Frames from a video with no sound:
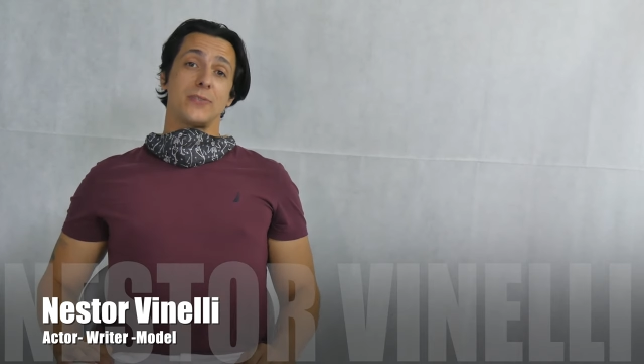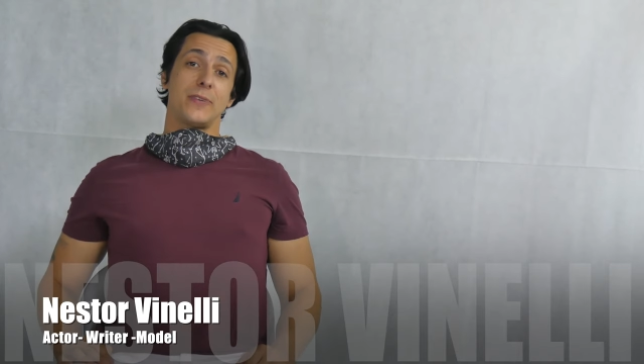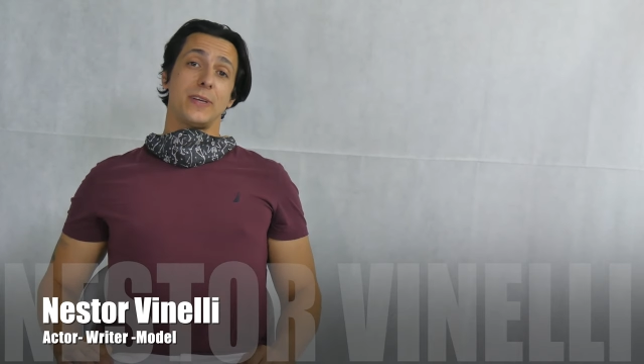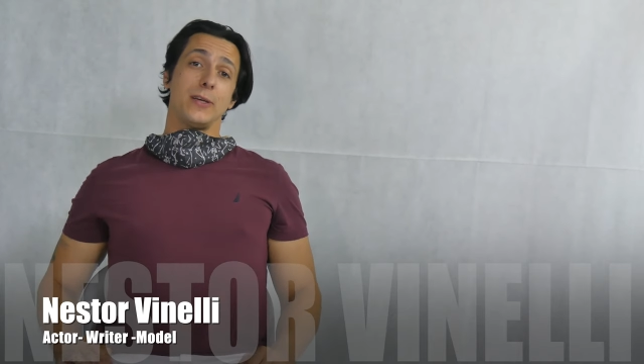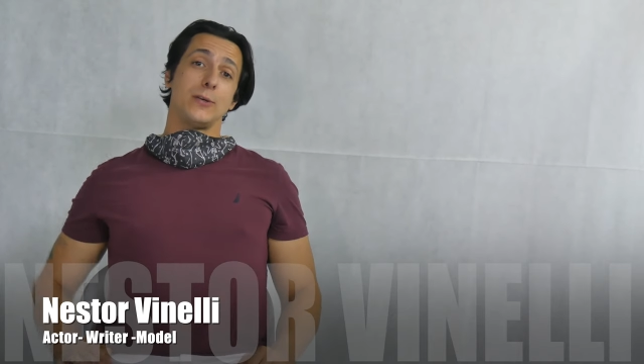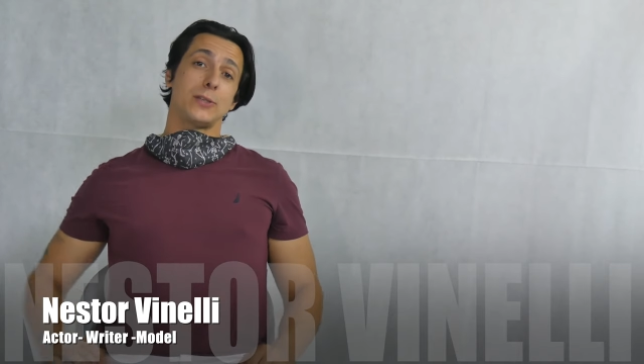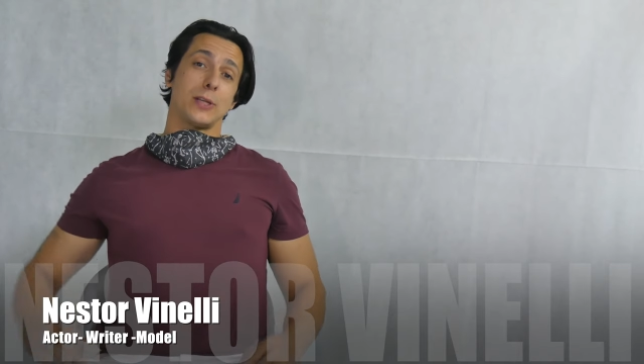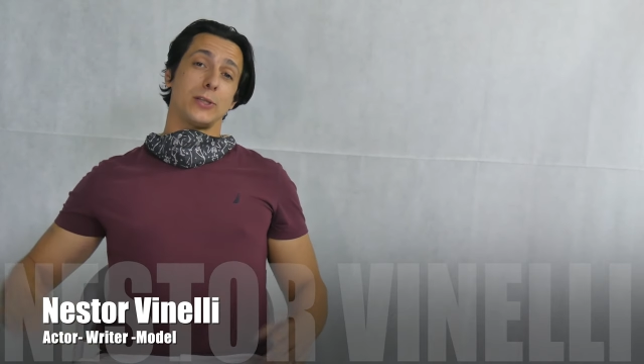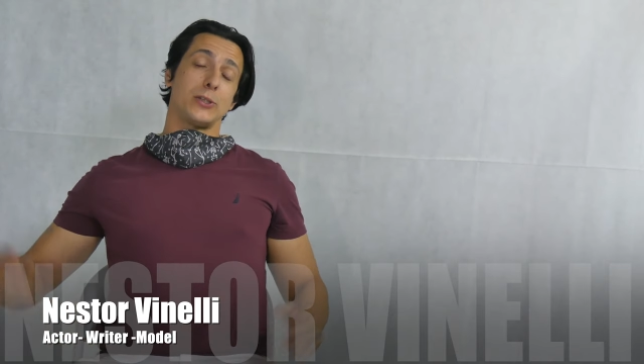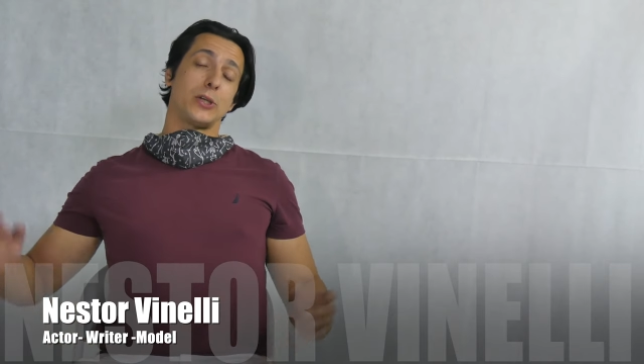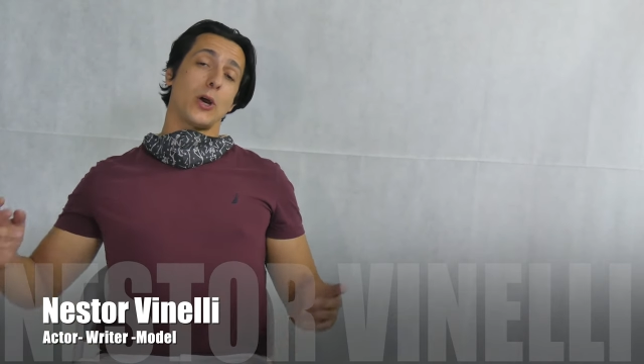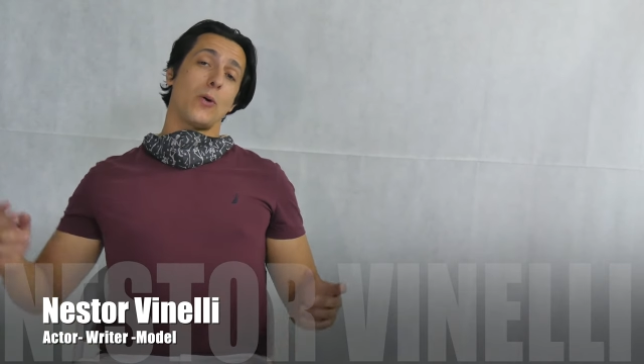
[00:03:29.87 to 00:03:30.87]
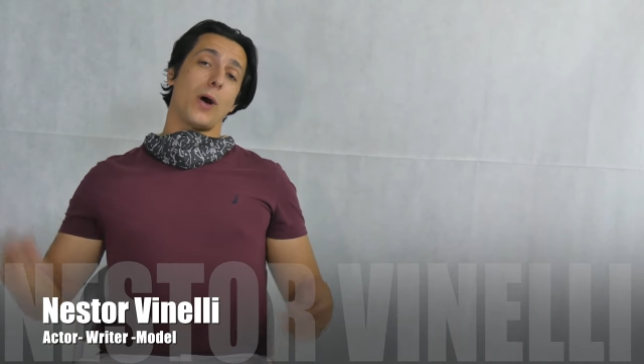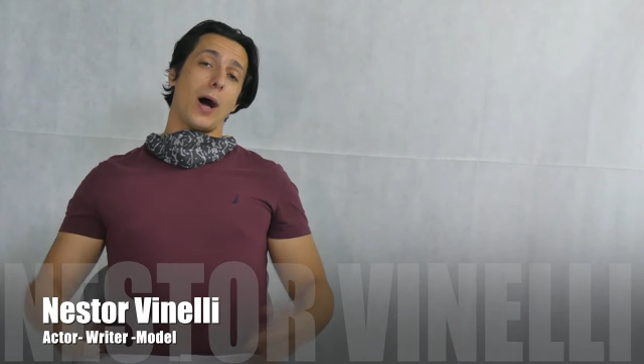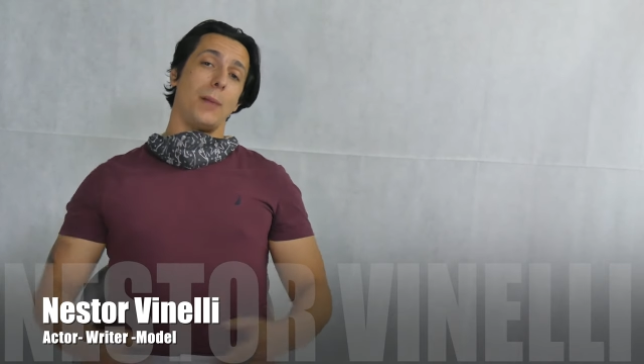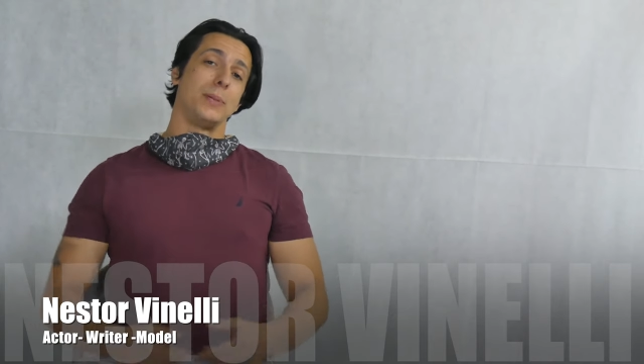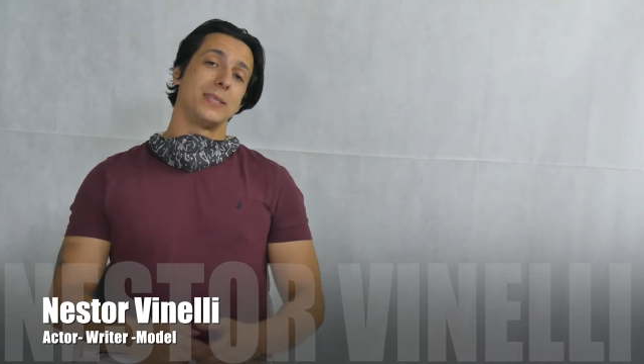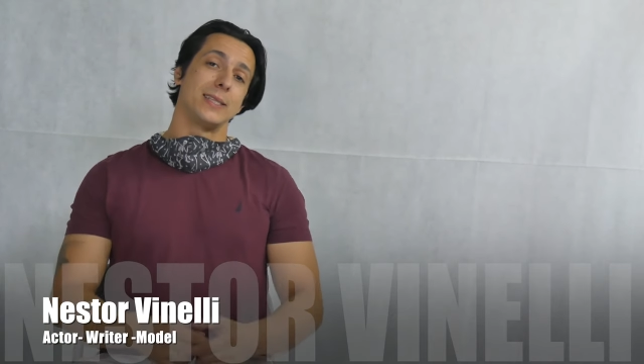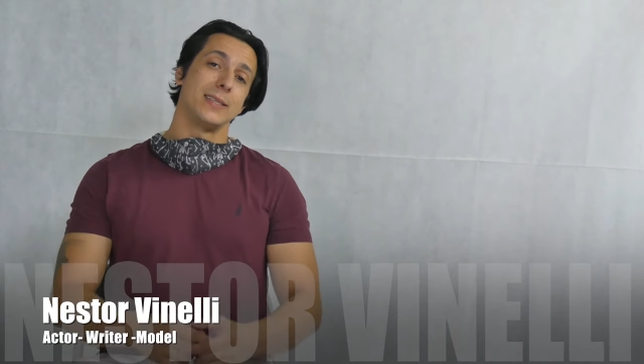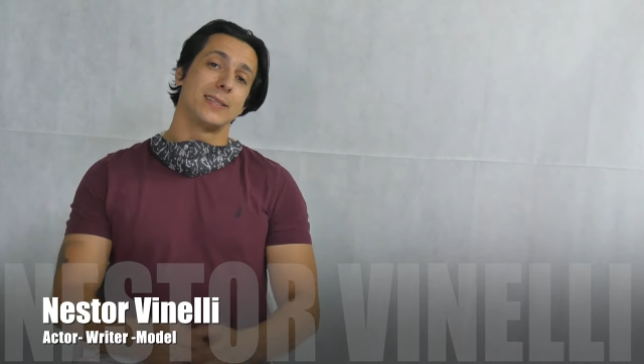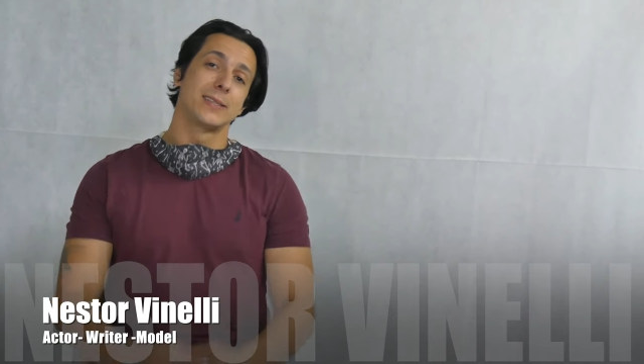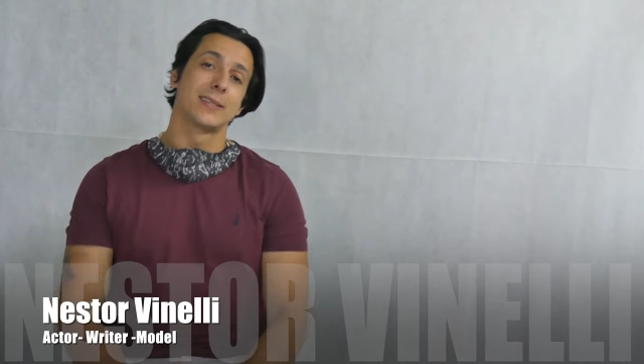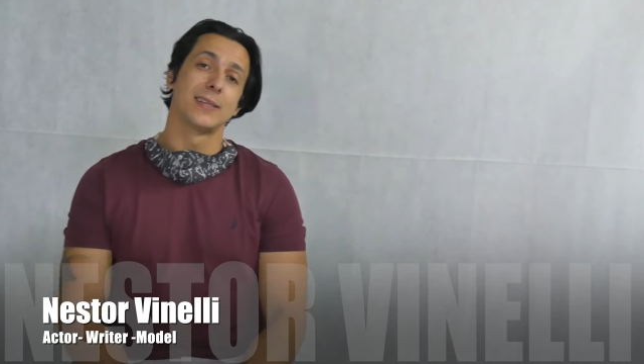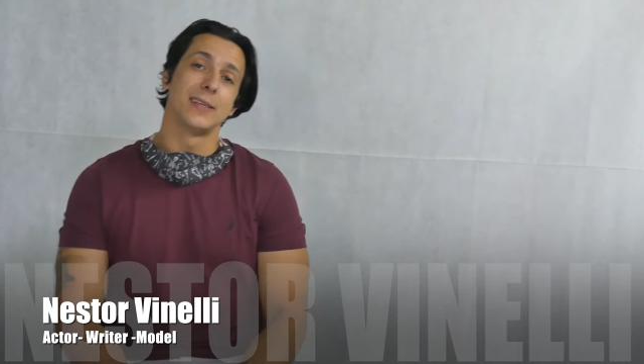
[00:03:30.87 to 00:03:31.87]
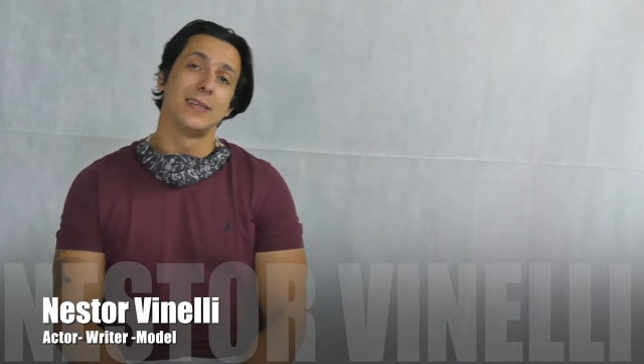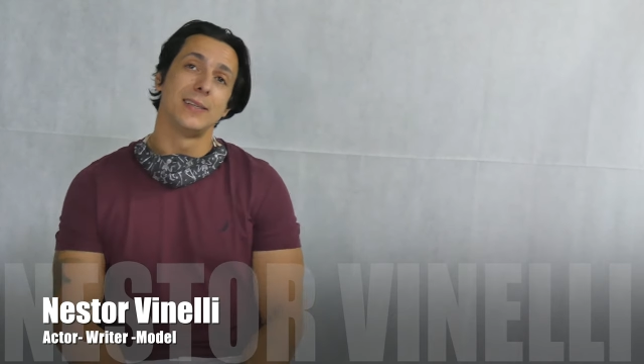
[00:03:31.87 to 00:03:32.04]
Fields on the show Opposites.